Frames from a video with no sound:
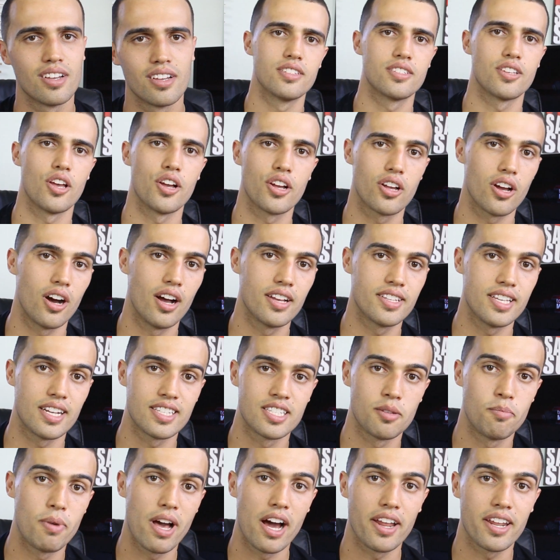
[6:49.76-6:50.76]
So guys,
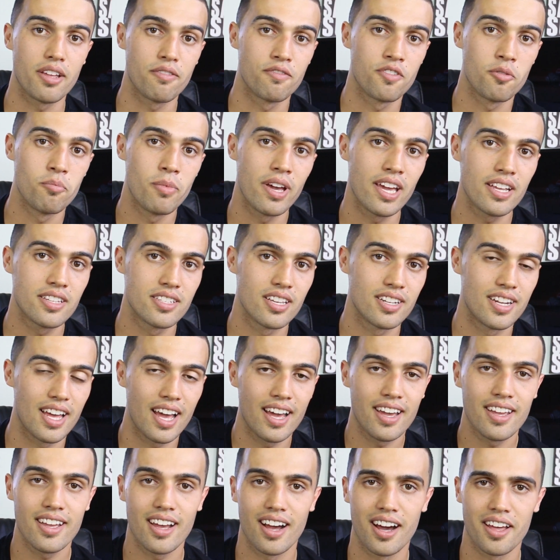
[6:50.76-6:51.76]
that's about it for me
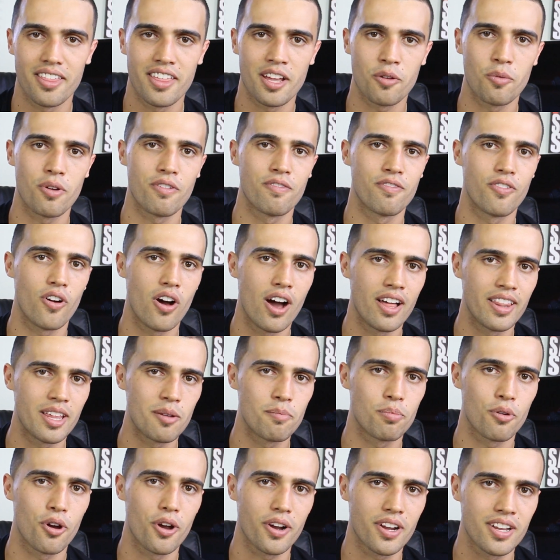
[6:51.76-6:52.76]
today. I think we've finally
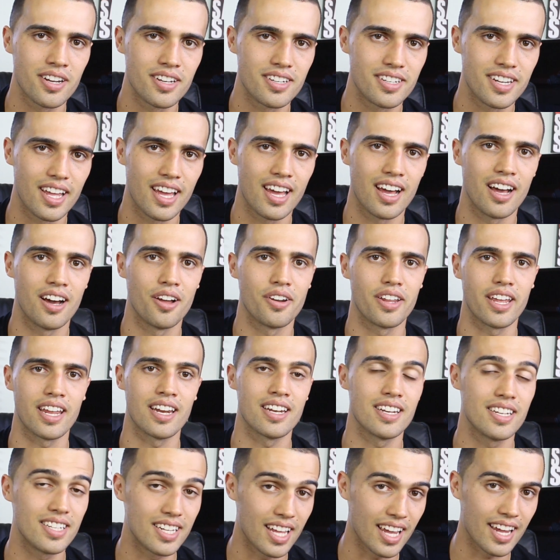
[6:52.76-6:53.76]
broken down
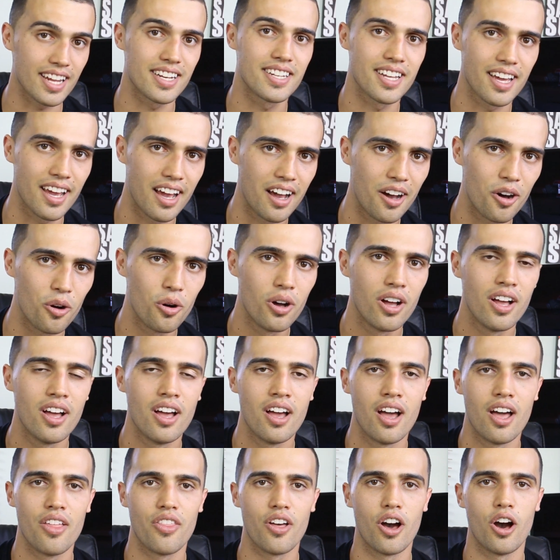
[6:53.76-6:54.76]
in detail
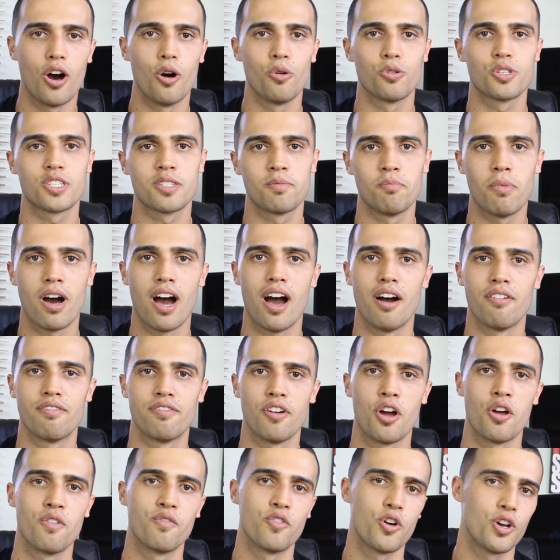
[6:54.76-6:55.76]
the whole
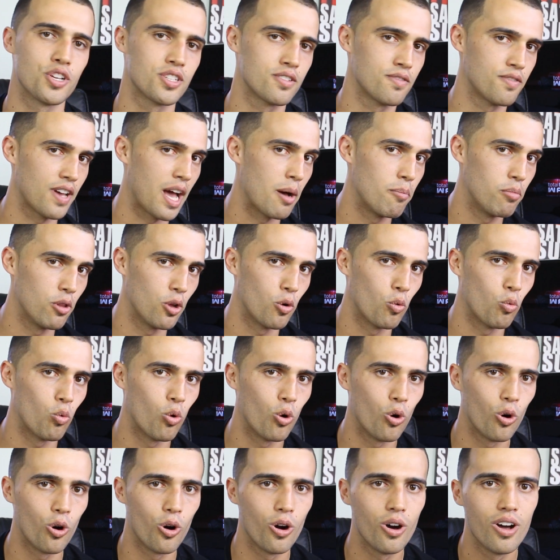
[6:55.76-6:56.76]
smartphone versus phablet
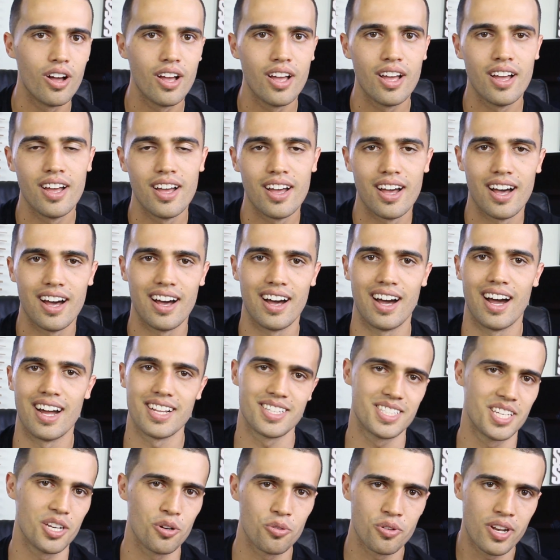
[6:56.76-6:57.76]
war.
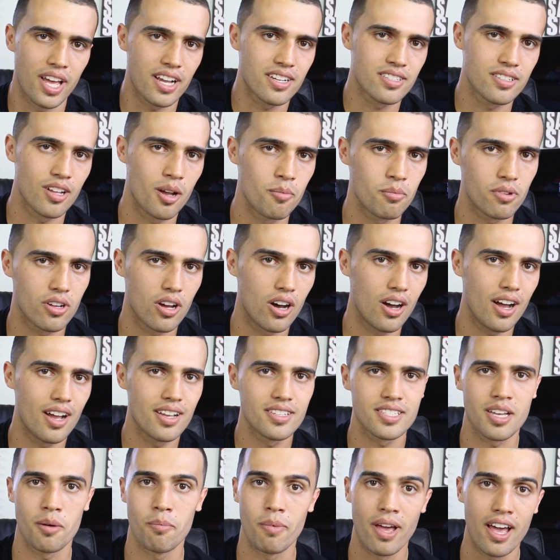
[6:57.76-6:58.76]
Until next time
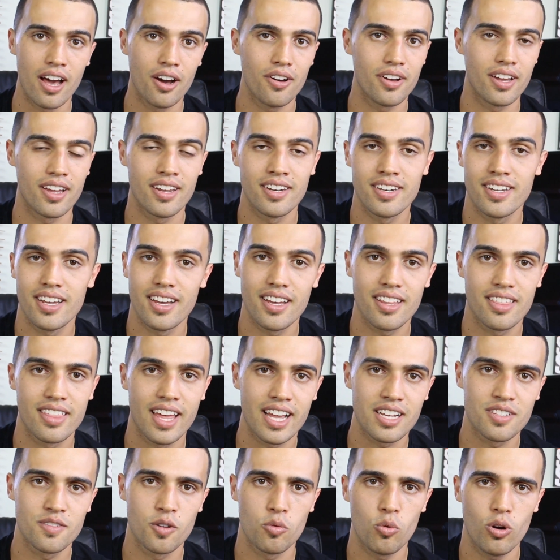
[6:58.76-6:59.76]
guys, I'm out, and
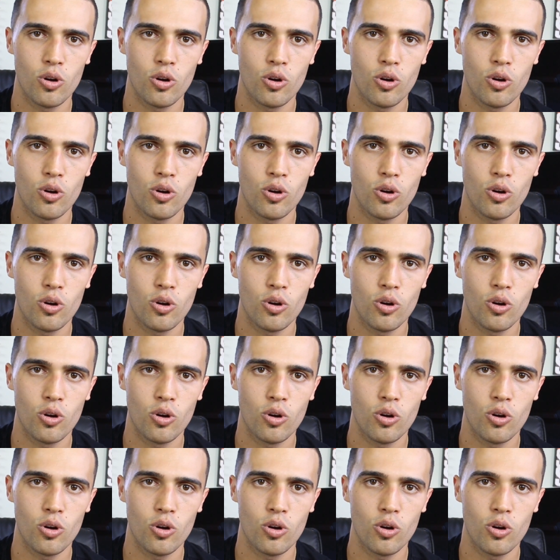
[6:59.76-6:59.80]
thanks for